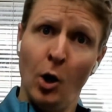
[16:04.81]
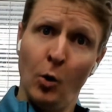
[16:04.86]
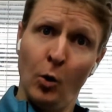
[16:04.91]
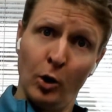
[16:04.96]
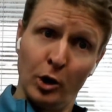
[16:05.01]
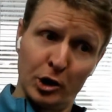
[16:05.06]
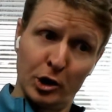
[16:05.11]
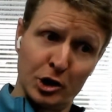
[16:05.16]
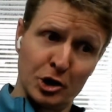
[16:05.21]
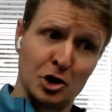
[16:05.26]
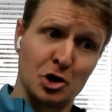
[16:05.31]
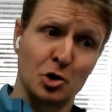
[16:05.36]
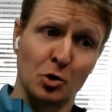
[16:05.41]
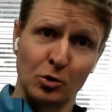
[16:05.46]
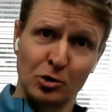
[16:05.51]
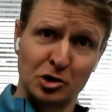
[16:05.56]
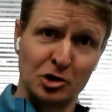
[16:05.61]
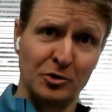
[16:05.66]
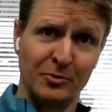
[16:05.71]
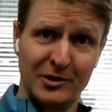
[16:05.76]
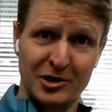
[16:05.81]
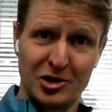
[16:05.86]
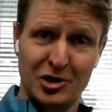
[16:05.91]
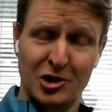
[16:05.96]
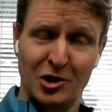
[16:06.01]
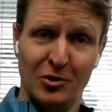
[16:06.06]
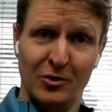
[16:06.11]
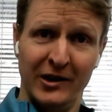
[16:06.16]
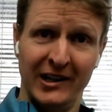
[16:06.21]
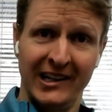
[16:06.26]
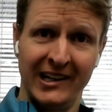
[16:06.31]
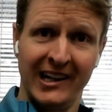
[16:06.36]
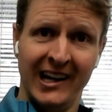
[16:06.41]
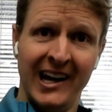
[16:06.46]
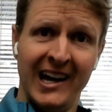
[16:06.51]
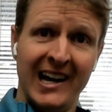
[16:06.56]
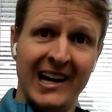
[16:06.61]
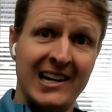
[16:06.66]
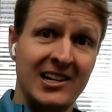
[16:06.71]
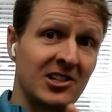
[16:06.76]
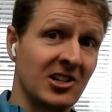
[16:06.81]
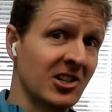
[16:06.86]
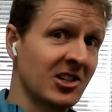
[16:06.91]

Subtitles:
What a consortium is doing is